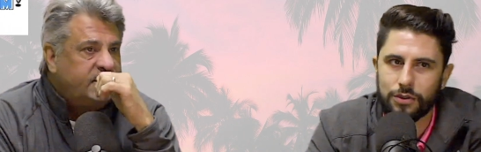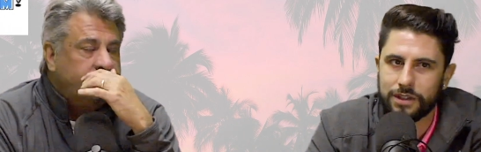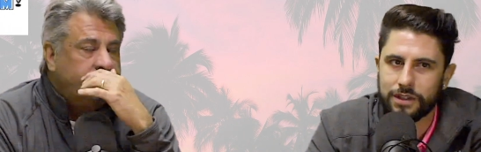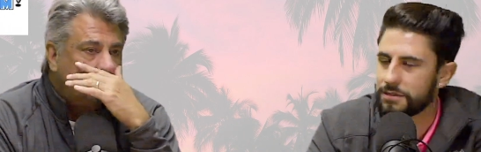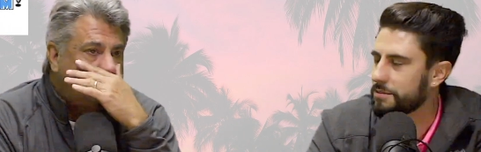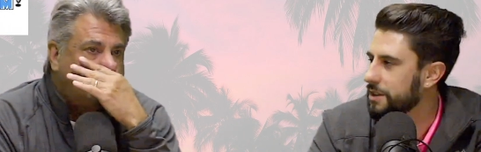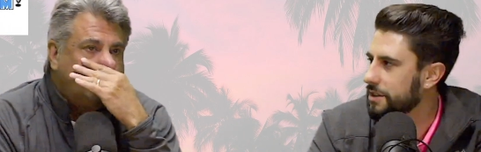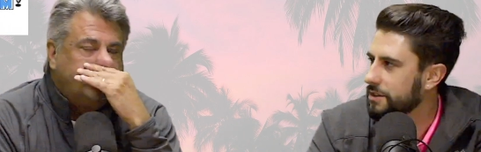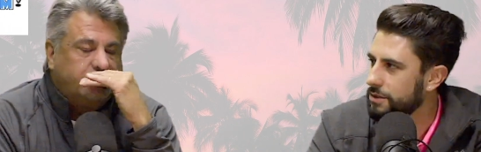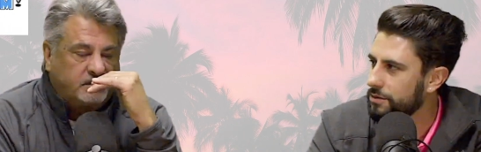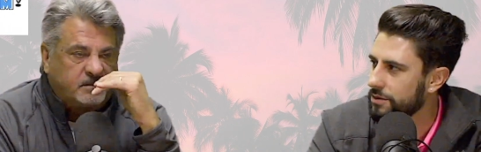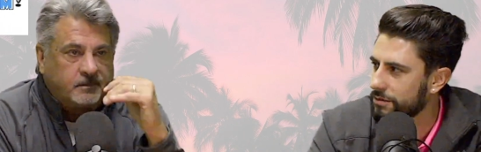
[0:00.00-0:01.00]
Speaker 1: of hold everybody
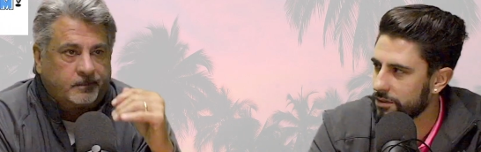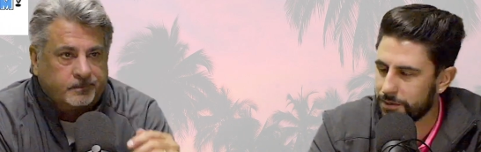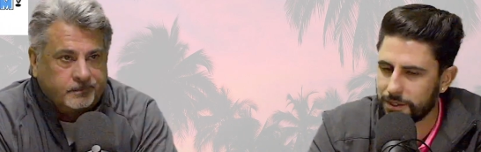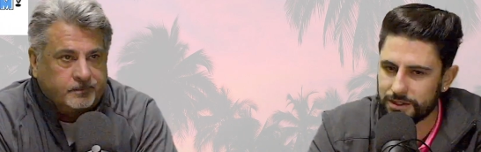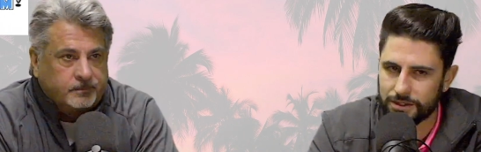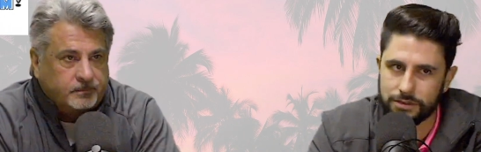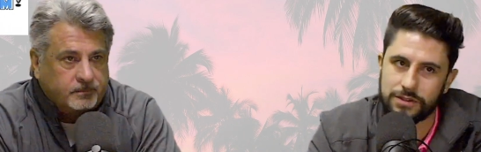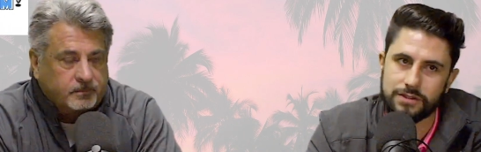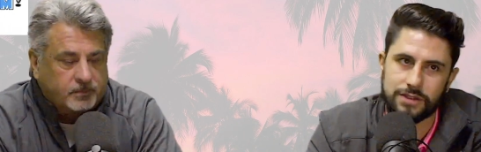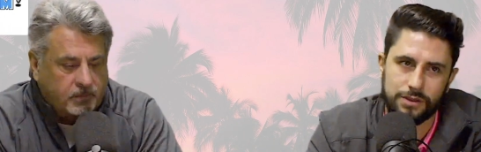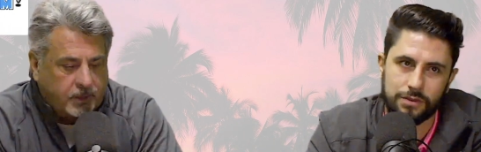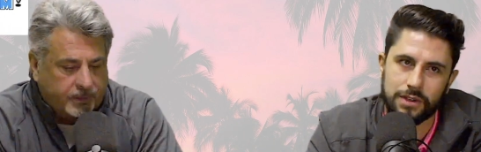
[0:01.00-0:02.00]
to their
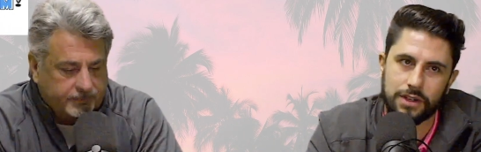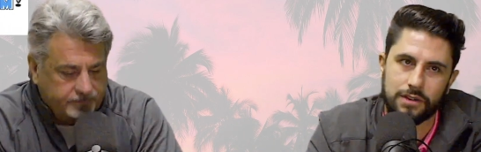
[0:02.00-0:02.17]
responsibility. Right.